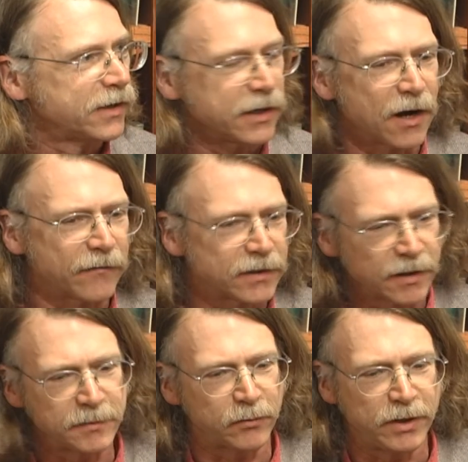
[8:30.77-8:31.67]
I think
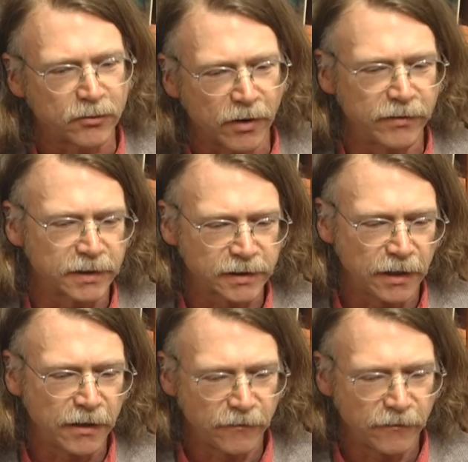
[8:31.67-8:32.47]
oftentimes we draw this,